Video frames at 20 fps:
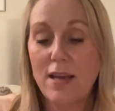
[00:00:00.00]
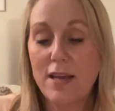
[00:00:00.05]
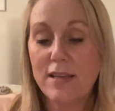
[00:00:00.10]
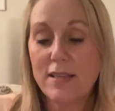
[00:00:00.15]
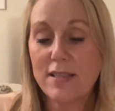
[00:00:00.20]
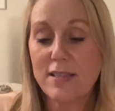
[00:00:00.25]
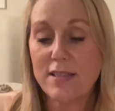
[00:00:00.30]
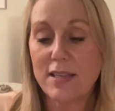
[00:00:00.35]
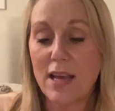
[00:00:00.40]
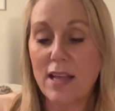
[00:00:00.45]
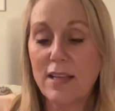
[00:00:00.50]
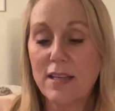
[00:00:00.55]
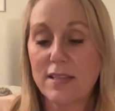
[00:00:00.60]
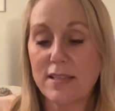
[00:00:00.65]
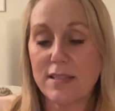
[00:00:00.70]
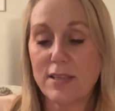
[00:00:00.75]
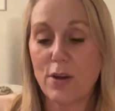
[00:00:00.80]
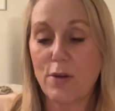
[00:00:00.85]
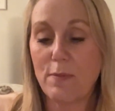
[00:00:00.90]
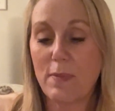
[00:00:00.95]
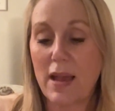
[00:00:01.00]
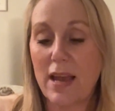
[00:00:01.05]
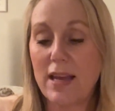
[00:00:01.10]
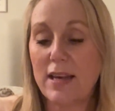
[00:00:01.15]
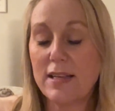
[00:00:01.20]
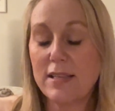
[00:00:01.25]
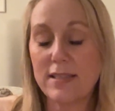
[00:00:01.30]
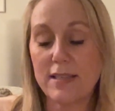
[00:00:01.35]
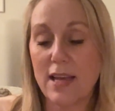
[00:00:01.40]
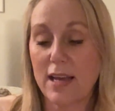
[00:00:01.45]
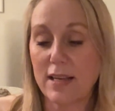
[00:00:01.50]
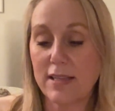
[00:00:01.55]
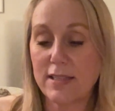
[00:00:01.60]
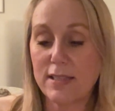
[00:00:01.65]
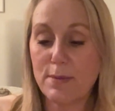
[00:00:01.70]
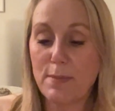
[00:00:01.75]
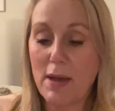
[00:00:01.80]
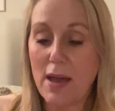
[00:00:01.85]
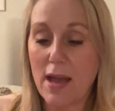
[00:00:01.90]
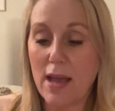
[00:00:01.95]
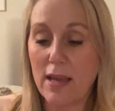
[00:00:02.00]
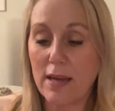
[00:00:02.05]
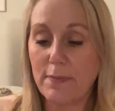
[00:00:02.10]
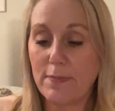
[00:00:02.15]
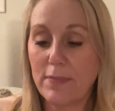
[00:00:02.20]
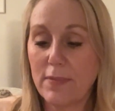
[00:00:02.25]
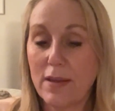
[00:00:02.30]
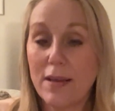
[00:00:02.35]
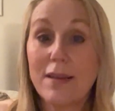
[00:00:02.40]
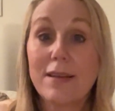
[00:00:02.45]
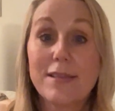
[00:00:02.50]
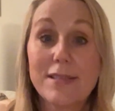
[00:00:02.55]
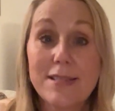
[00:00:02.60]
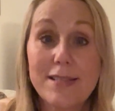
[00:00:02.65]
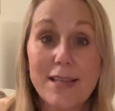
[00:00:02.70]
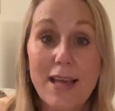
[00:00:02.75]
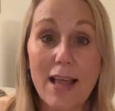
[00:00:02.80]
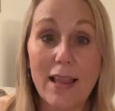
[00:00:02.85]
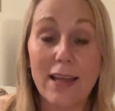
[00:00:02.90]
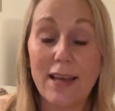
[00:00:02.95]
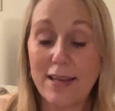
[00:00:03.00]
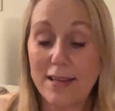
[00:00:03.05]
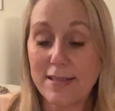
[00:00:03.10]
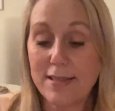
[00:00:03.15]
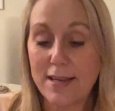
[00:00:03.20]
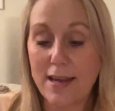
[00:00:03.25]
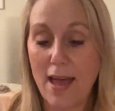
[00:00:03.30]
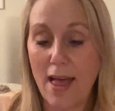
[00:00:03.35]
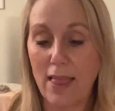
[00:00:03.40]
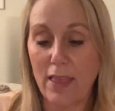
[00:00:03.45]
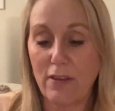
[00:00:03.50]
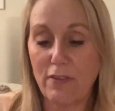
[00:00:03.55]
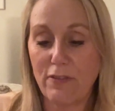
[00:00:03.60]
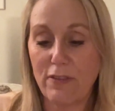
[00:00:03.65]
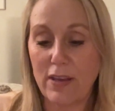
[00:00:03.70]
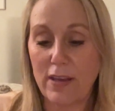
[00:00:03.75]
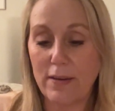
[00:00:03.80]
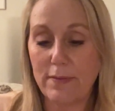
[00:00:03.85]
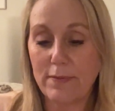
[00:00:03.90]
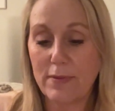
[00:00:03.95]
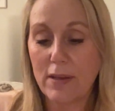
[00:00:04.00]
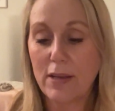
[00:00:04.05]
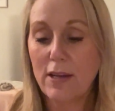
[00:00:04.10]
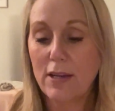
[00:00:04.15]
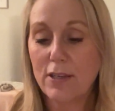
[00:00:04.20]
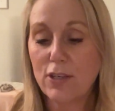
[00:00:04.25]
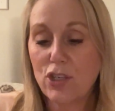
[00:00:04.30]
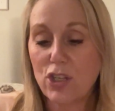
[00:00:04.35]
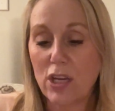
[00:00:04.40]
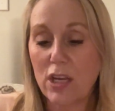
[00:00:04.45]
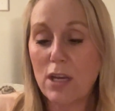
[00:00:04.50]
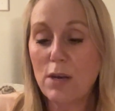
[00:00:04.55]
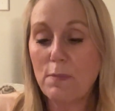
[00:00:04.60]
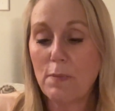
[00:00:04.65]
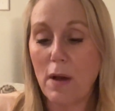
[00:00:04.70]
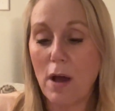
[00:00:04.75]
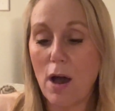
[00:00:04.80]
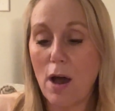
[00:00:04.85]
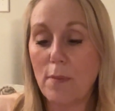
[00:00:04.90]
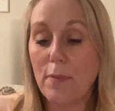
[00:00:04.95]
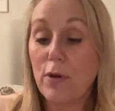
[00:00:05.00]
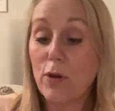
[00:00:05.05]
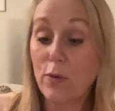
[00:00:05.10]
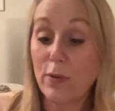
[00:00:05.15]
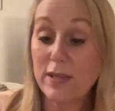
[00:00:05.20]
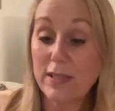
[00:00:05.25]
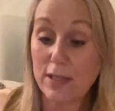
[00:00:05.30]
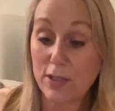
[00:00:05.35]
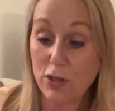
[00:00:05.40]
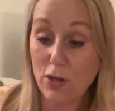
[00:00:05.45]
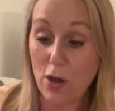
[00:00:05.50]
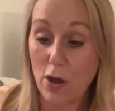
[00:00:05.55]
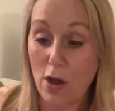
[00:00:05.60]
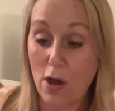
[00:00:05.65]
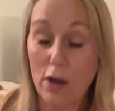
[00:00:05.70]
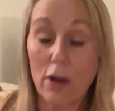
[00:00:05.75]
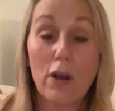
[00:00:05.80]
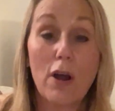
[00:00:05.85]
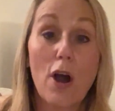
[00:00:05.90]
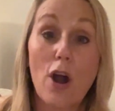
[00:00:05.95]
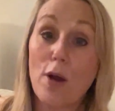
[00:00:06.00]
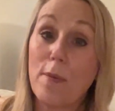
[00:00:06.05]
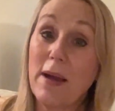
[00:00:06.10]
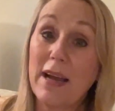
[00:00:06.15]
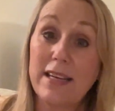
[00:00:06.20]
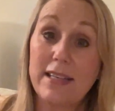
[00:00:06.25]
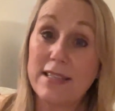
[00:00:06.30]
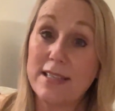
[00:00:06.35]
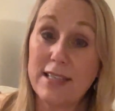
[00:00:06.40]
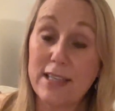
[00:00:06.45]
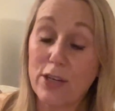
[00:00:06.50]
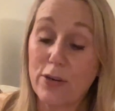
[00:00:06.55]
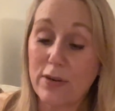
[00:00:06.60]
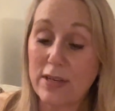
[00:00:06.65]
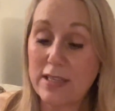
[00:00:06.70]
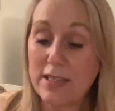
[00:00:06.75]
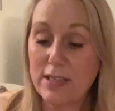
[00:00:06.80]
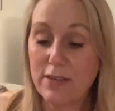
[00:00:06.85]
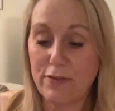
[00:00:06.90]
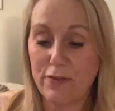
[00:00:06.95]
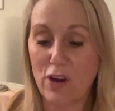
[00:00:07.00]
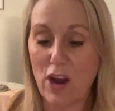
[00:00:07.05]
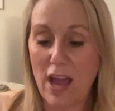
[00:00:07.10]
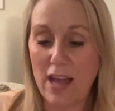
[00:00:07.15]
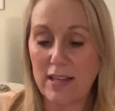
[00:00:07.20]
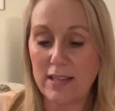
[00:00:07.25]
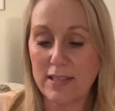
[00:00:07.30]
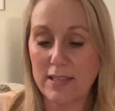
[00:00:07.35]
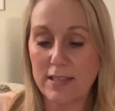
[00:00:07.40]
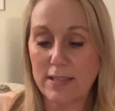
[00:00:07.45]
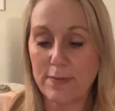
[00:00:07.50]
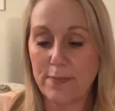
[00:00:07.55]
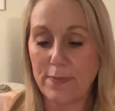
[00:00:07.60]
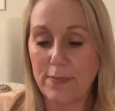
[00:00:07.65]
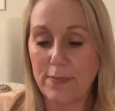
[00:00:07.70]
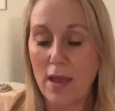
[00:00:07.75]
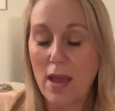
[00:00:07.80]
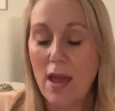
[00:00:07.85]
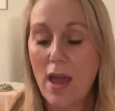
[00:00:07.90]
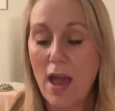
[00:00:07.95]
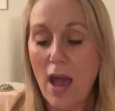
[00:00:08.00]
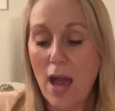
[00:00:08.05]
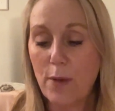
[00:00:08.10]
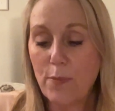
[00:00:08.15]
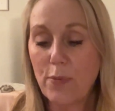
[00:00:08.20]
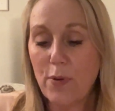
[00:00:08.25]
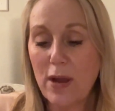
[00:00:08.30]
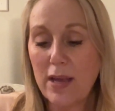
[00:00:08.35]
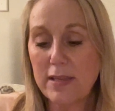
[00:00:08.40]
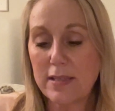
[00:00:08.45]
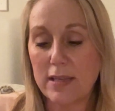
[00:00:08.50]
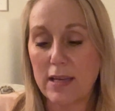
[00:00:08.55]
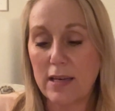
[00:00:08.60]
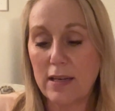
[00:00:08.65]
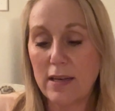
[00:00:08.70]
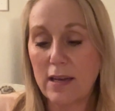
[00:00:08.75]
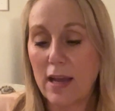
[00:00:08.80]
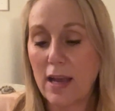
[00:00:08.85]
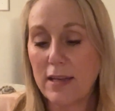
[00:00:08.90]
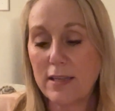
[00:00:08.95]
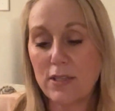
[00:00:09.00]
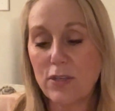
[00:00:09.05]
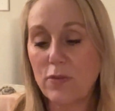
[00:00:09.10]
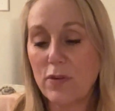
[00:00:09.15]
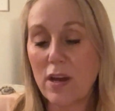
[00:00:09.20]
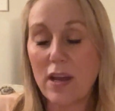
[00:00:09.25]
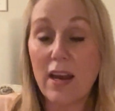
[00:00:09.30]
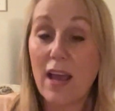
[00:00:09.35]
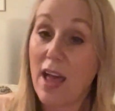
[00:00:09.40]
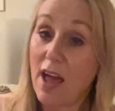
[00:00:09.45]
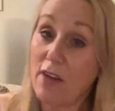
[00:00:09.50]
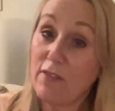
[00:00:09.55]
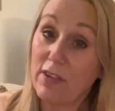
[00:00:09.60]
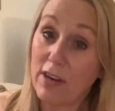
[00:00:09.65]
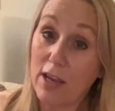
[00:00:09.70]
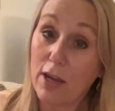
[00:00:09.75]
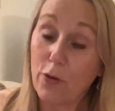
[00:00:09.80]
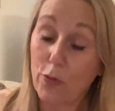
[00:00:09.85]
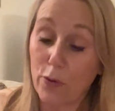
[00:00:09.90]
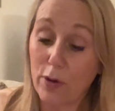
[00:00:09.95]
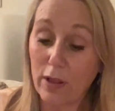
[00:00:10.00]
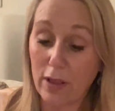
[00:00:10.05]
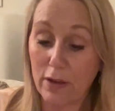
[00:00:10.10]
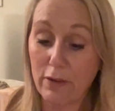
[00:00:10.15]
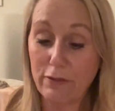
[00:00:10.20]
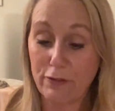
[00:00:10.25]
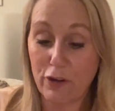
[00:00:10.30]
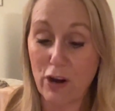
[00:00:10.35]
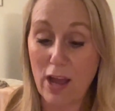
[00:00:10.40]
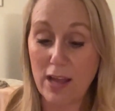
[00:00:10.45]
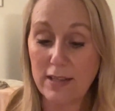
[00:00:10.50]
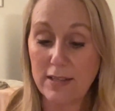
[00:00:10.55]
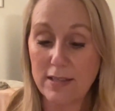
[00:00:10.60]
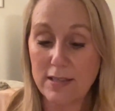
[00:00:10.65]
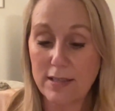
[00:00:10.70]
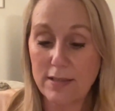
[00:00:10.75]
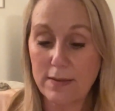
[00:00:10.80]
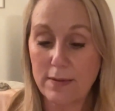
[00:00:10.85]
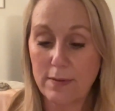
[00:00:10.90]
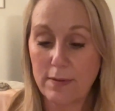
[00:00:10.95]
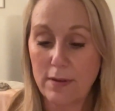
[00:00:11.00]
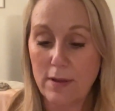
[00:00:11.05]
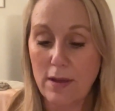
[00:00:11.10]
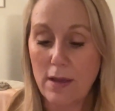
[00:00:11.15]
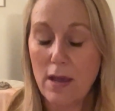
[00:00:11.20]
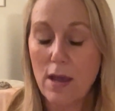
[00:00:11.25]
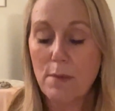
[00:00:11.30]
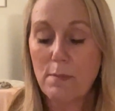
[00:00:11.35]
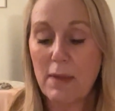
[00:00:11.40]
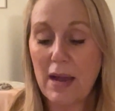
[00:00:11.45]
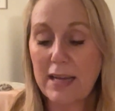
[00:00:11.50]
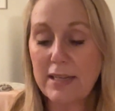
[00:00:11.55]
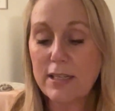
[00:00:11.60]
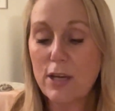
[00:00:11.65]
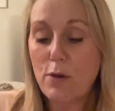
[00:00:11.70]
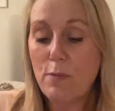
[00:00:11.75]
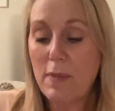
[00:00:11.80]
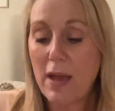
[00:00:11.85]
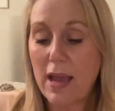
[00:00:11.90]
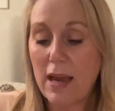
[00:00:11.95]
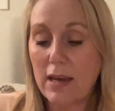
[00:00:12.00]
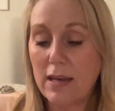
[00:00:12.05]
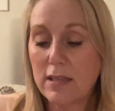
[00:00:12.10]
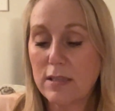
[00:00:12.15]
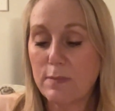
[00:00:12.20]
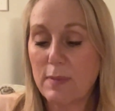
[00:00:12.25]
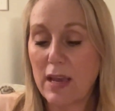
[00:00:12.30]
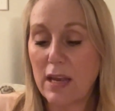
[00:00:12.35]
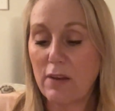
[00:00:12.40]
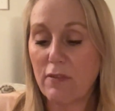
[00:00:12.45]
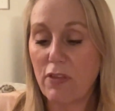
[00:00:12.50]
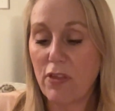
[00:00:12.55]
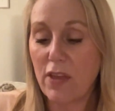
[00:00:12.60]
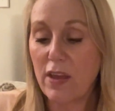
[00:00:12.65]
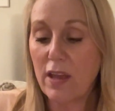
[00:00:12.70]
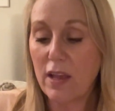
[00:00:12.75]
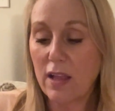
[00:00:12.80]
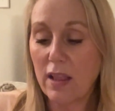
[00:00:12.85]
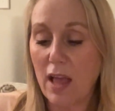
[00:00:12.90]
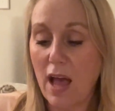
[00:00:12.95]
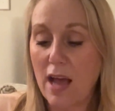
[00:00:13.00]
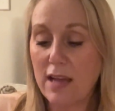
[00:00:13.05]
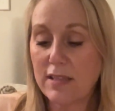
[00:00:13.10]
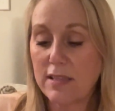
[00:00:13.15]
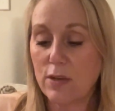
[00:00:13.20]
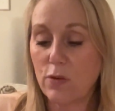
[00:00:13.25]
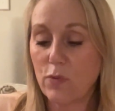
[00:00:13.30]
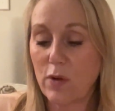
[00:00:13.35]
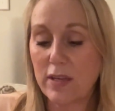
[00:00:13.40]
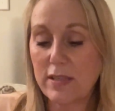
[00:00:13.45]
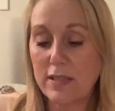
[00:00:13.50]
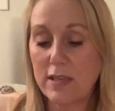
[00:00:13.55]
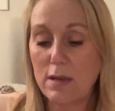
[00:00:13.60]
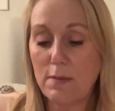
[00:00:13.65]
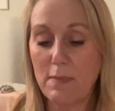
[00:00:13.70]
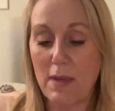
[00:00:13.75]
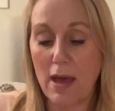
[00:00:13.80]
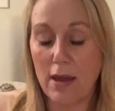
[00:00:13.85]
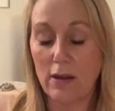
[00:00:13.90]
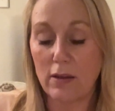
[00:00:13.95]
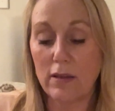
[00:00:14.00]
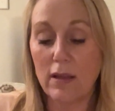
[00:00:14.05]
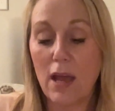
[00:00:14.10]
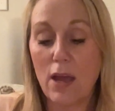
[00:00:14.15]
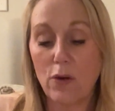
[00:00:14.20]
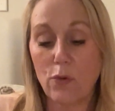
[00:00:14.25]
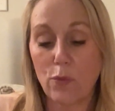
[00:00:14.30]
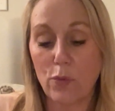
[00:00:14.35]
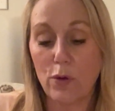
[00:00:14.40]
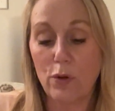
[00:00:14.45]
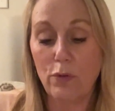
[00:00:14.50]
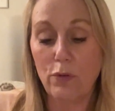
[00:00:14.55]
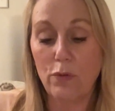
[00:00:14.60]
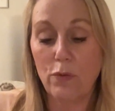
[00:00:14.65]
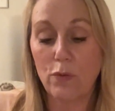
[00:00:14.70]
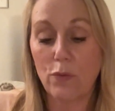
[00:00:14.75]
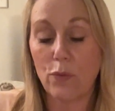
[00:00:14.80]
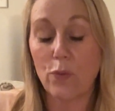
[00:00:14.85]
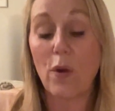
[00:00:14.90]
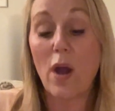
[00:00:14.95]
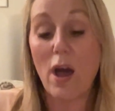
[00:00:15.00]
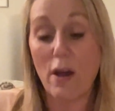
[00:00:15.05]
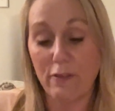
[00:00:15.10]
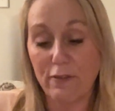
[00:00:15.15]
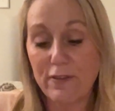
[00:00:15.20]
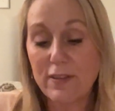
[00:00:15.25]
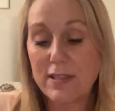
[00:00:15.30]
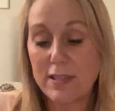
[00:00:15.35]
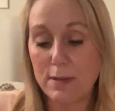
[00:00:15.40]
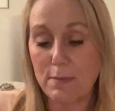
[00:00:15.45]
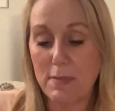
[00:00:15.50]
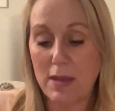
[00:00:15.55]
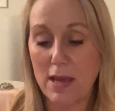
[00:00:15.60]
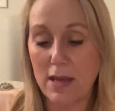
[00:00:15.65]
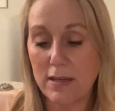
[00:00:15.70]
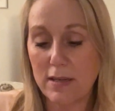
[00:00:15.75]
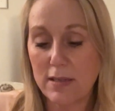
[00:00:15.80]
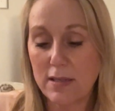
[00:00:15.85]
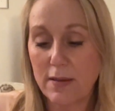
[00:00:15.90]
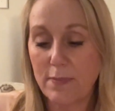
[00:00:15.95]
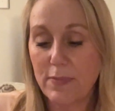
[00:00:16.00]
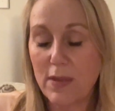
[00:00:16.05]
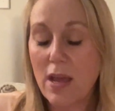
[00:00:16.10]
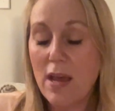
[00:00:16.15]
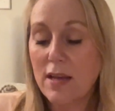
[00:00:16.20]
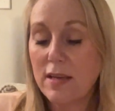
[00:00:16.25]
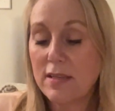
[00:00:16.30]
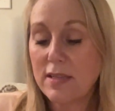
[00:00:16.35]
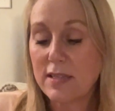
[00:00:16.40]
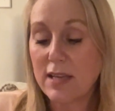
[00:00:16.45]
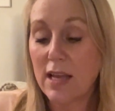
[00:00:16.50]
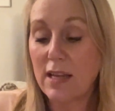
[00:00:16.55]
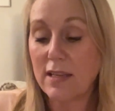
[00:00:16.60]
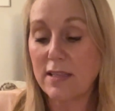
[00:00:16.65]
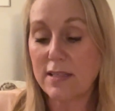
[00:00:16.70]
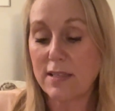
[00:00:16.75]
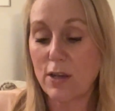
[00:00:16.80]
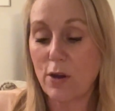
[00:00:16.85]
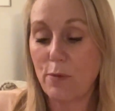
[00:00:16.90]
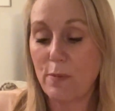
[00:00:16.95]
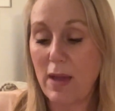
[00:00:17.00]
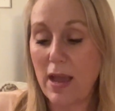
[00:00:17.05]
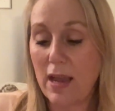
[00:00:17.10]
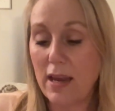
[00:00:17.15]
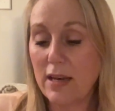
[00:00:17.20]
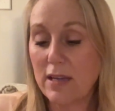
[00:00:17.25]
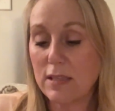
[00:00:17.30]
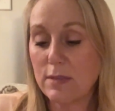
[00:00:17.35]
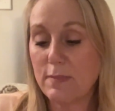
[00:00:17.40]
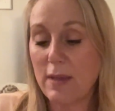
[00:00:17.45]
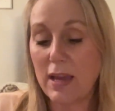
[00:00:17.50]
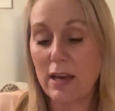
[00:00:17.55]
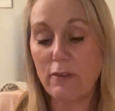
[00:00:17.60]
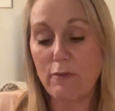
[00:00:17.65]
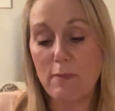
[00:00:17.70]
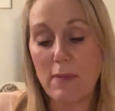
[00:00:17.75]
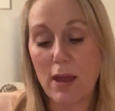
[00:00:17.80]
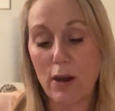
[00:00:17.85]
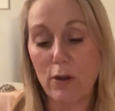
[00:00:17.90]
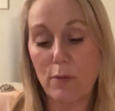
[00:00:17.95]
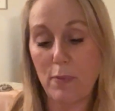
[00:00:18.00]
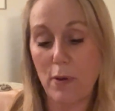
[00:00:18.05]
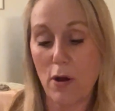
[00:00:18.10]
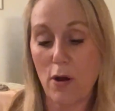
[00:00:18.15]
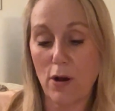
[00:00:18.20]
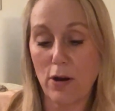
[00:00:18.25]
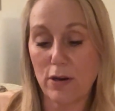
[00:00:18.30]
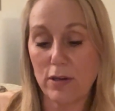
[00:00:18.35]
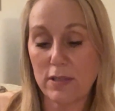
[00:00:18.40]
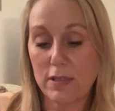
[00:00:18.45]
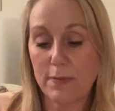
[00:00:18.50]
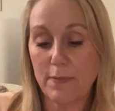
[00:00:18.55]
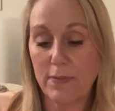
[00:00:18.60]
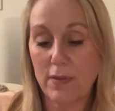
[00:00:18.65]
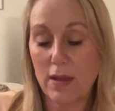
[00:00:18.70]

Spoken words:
Stella's domain is next to mine. Stella is an elephant. She and Bob, who is a dog, are my dearest friends. At present, I do not have any gorilla friends. My domain is made of thick glass and rusty metal and rough cement. Stella's domain is made of metal bars.